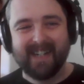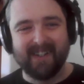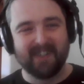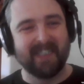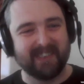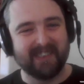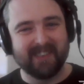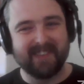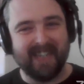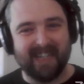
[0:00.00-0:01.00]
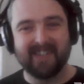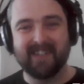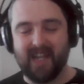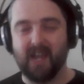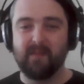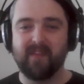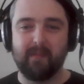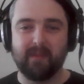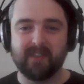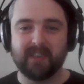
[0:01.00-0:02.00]
conditions at the time of
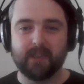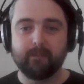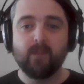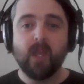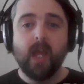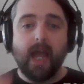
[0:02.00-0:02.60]
deposition.